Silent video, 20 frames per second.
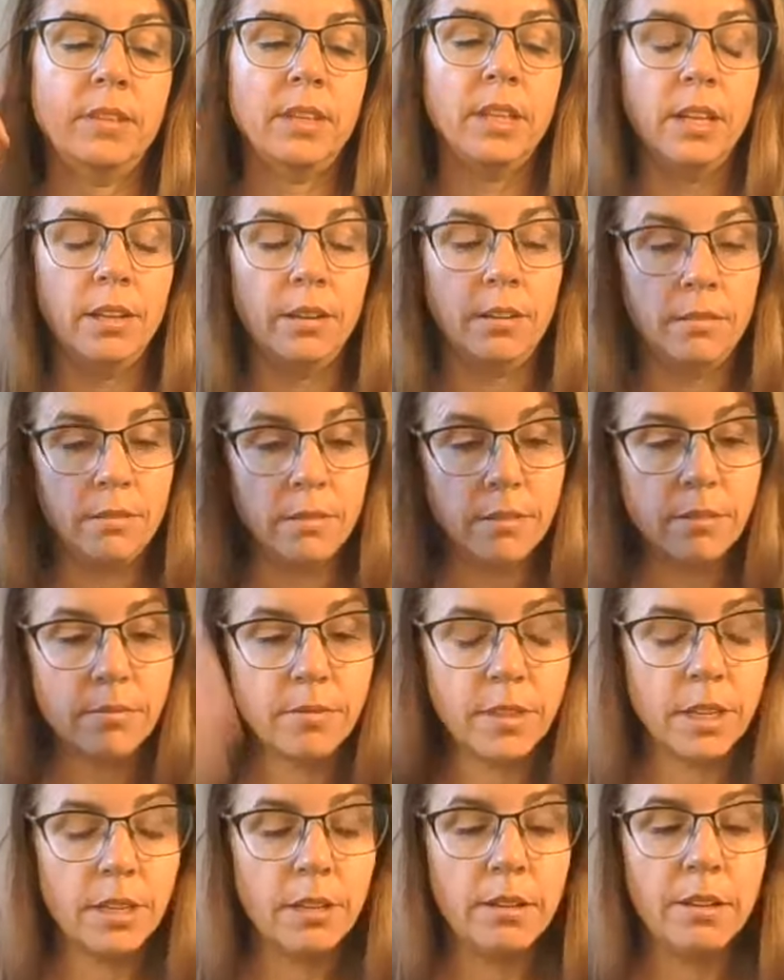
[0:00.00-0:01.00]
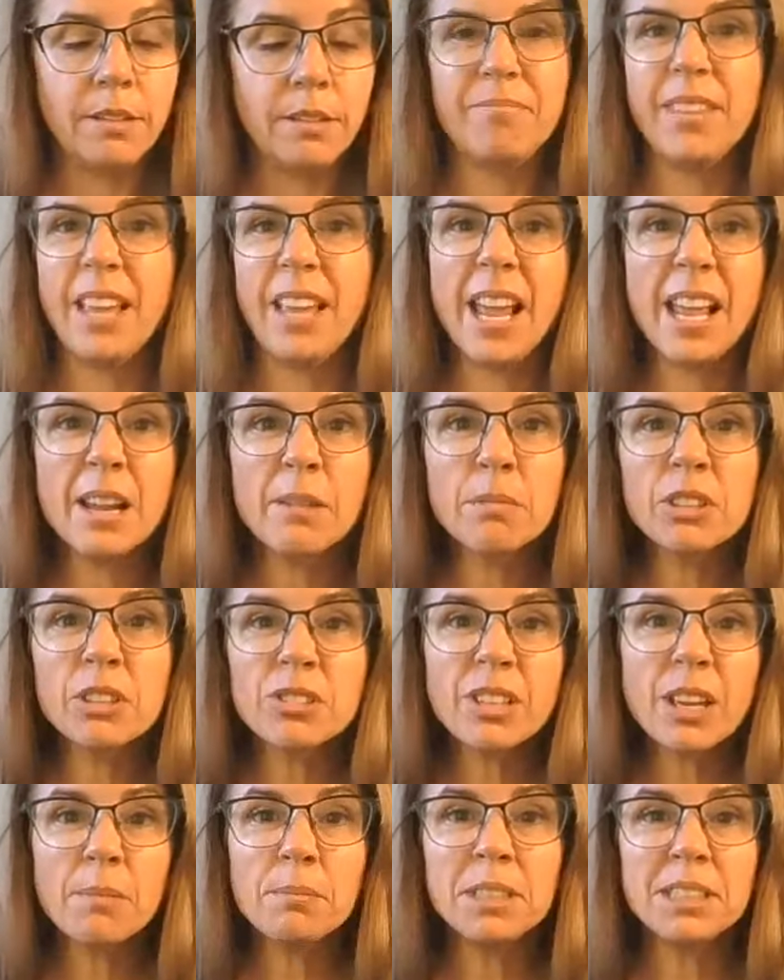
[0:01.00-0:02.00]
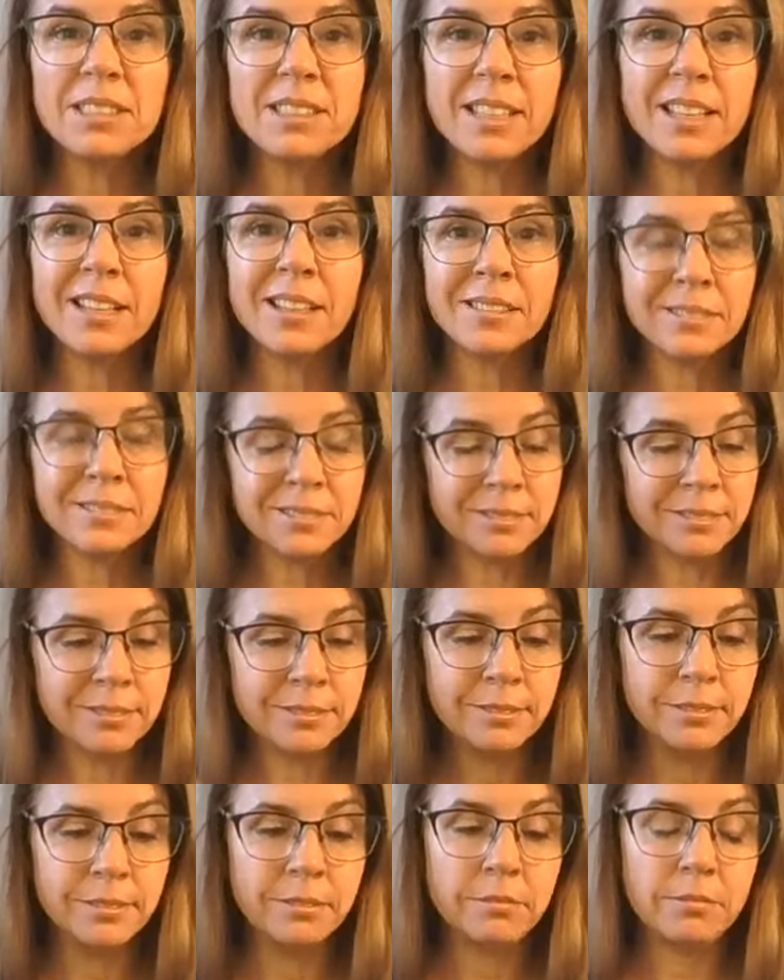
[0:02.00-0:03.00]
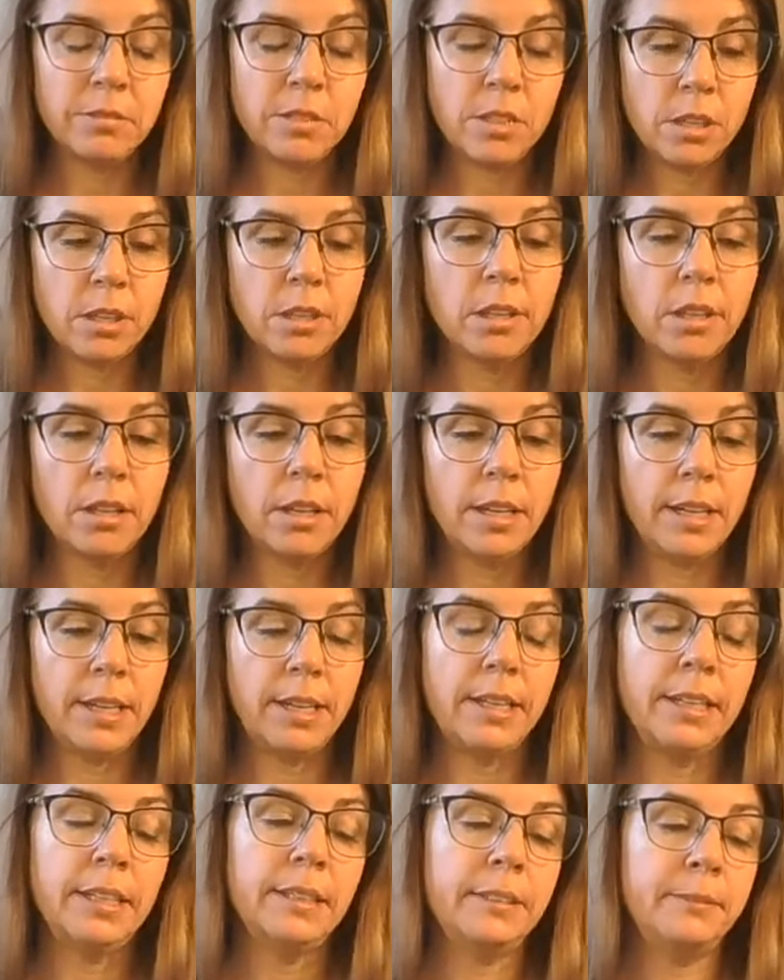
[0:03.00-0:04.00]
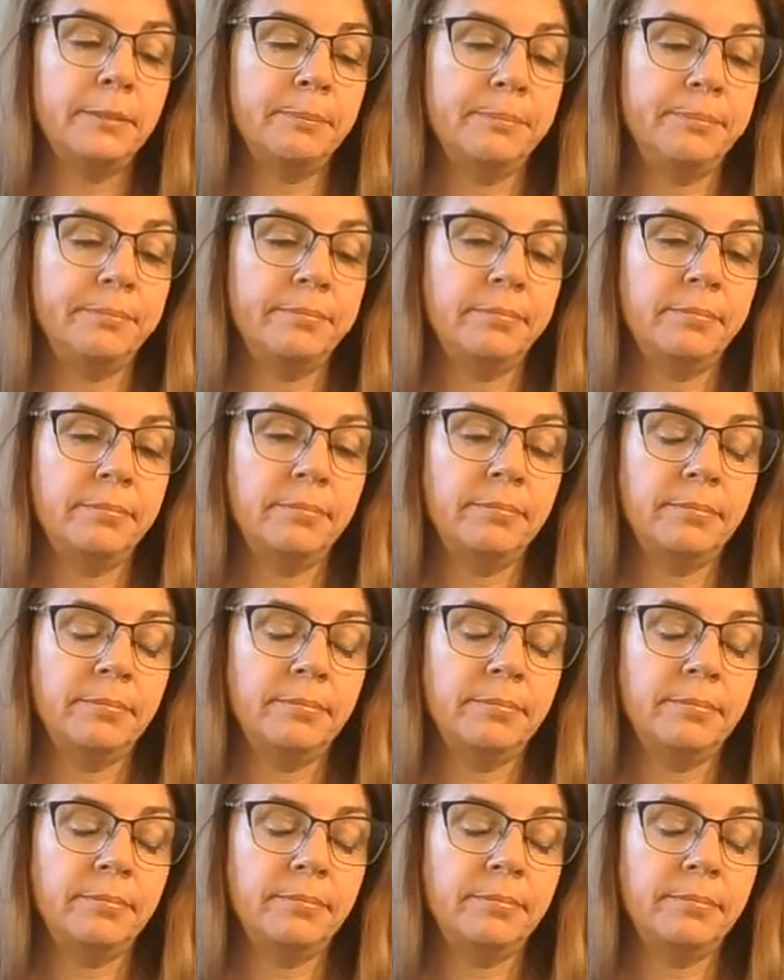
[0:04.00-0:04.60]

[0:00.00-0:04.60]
the the the hammer's coming down um,